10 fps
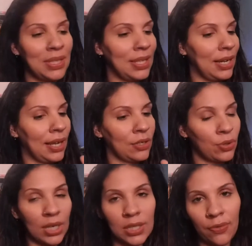And then I
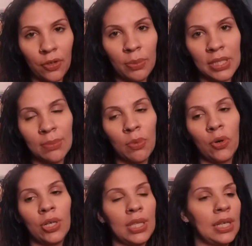tried to film it some
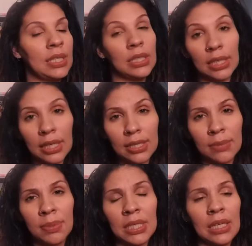more and then I deleted
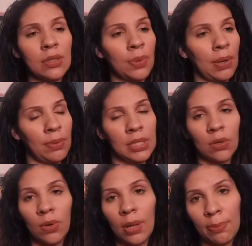some scenes when I went to
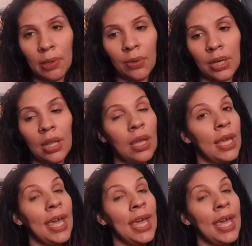go upload it.